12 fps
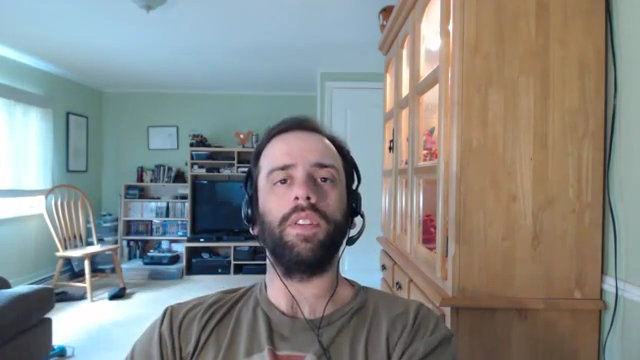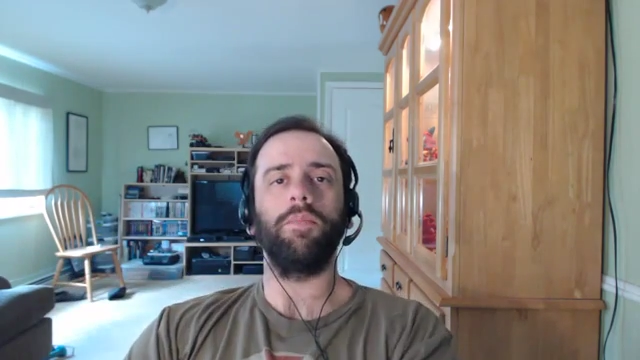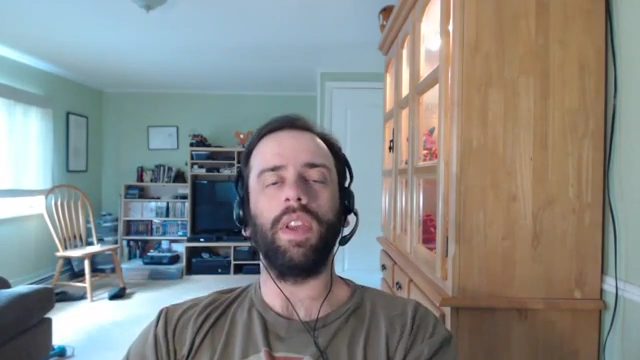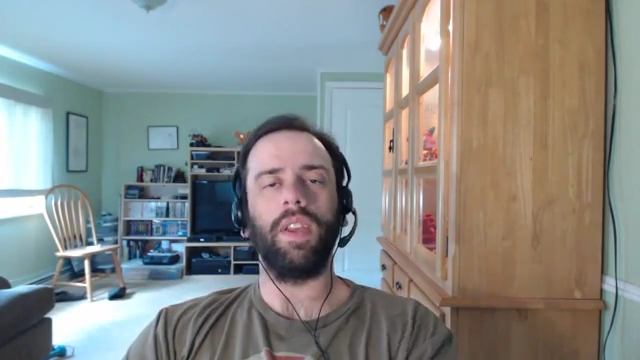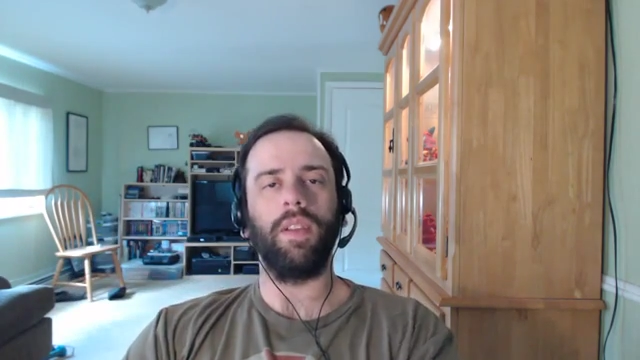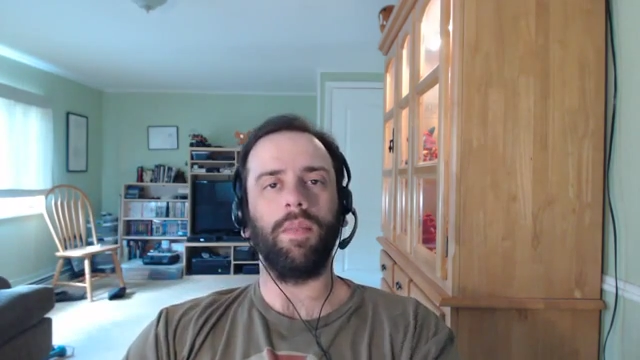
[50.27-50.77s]
it's
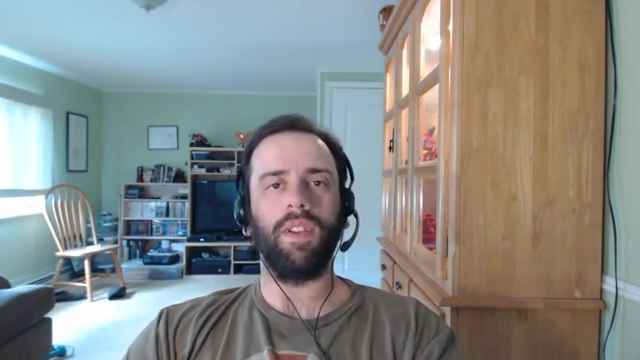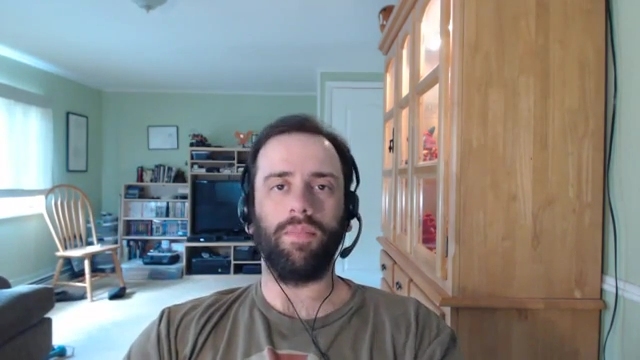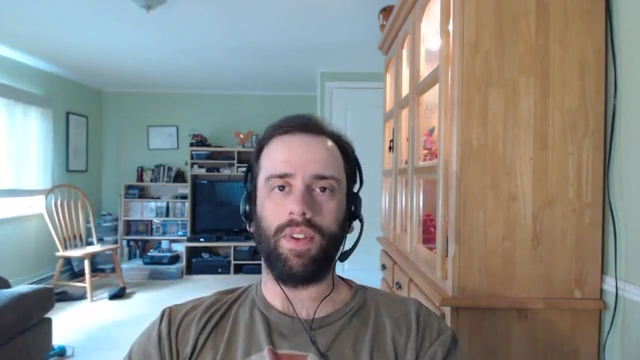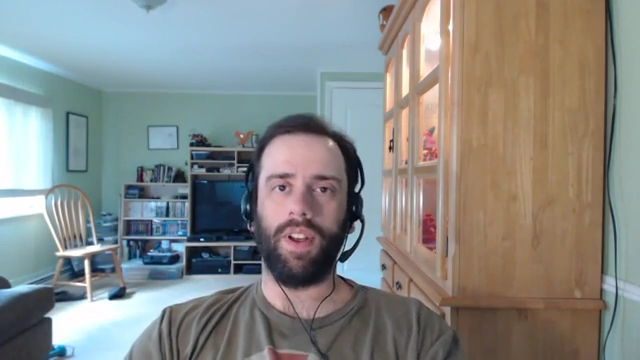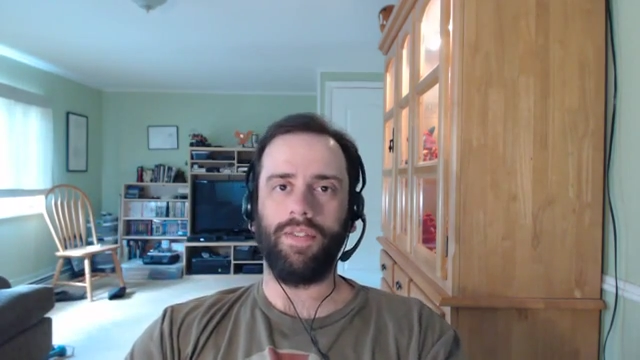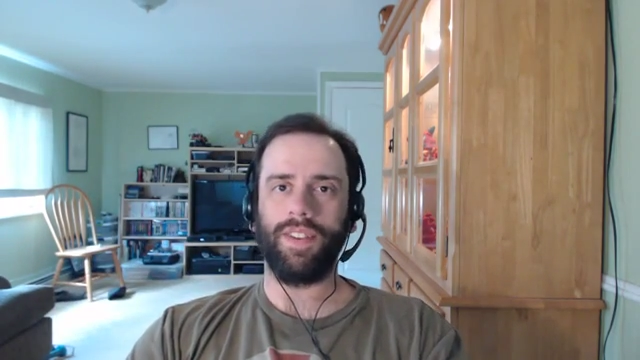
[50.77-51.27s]
making me a
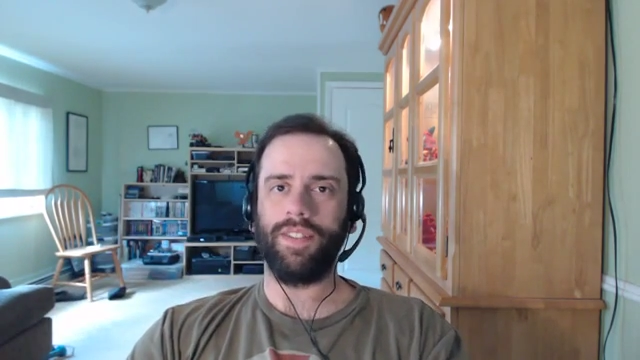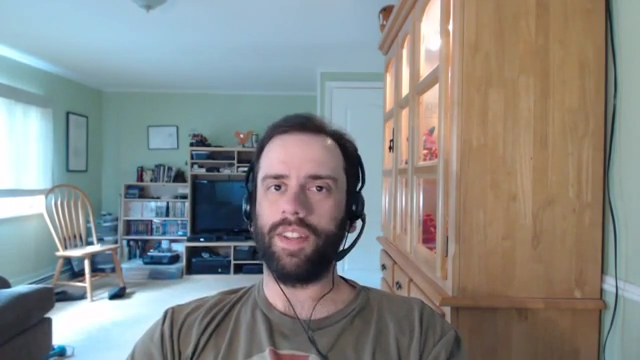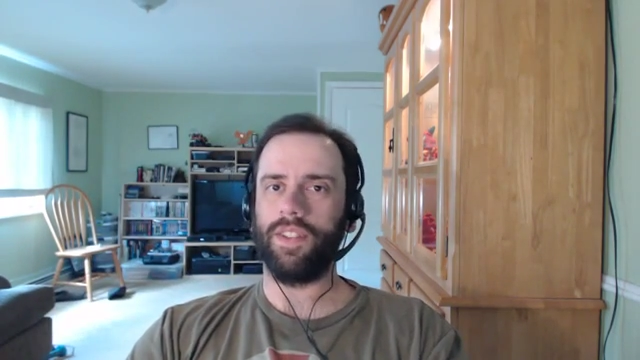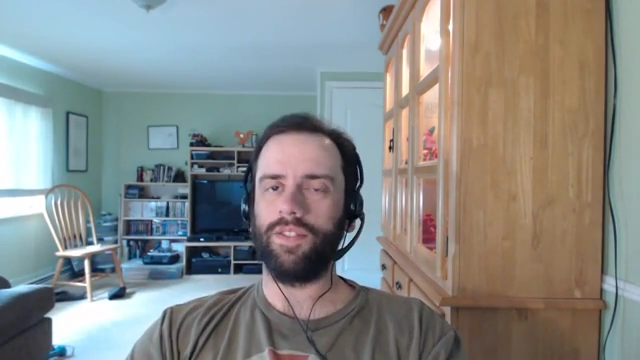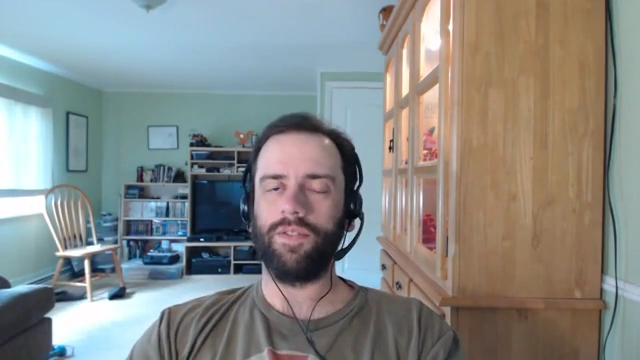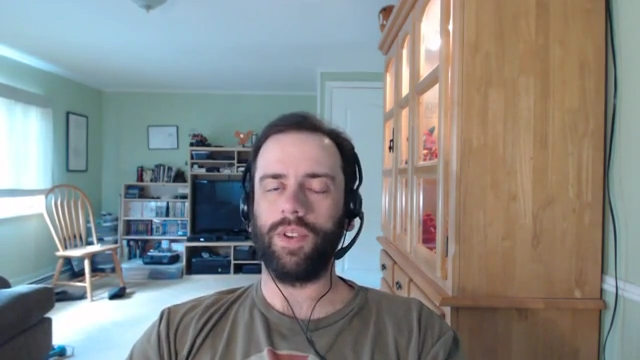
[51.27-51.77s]
profit.
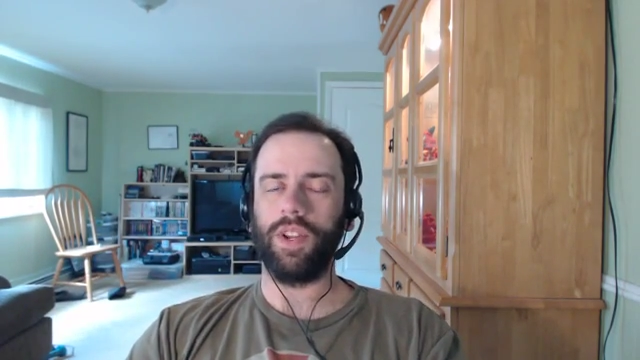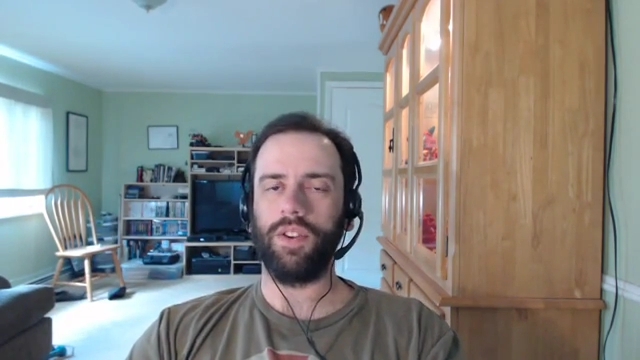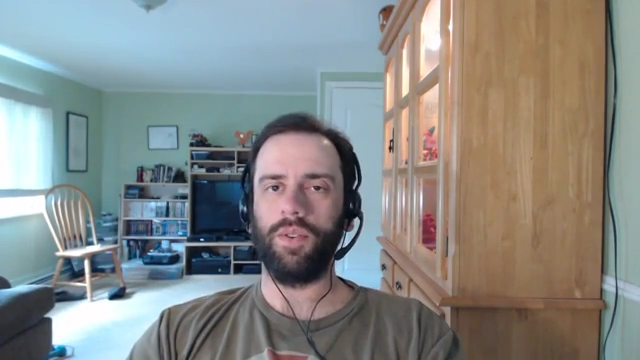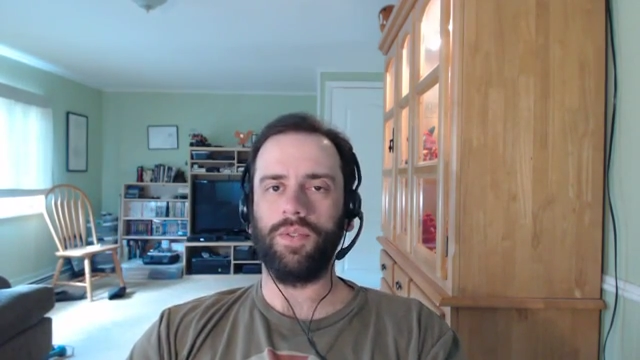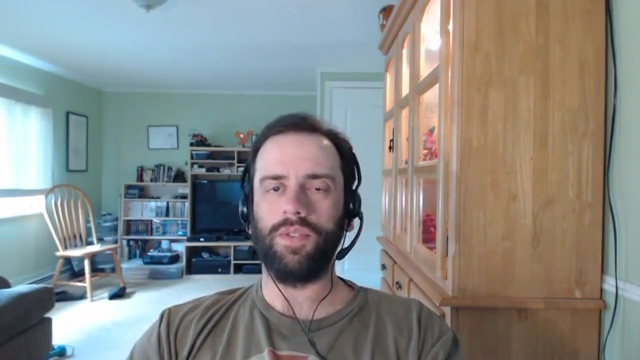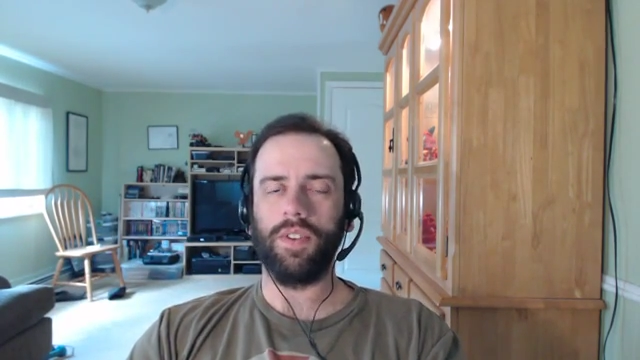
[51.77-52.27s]
That's great
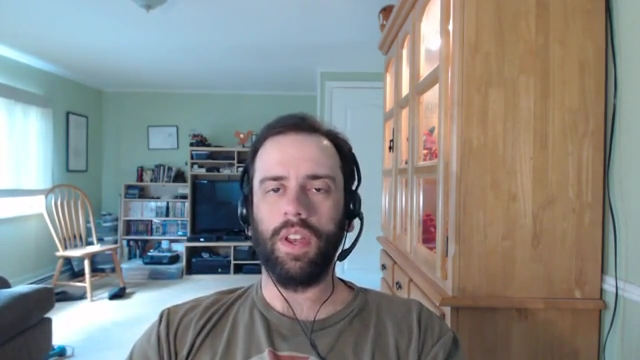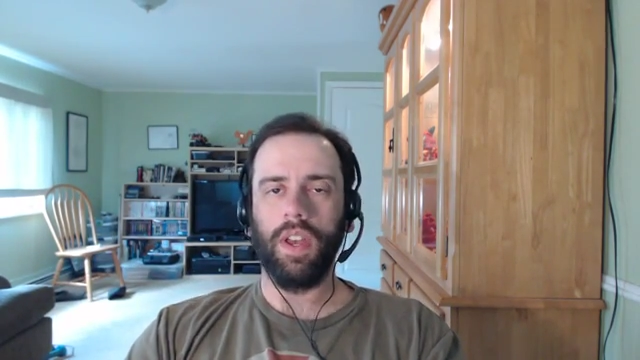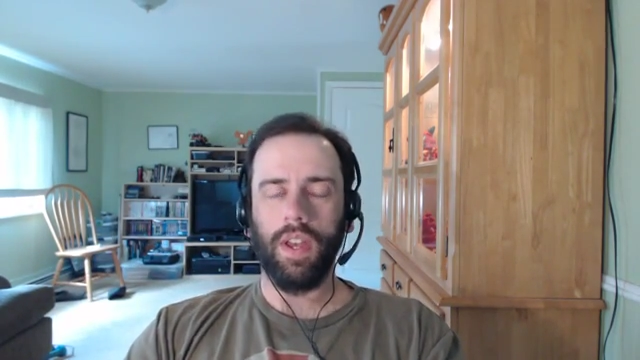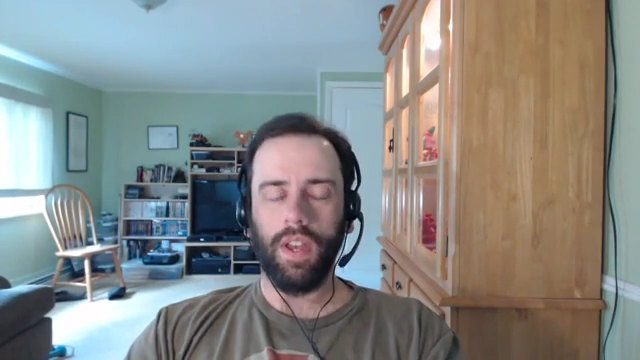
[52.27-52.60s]
news.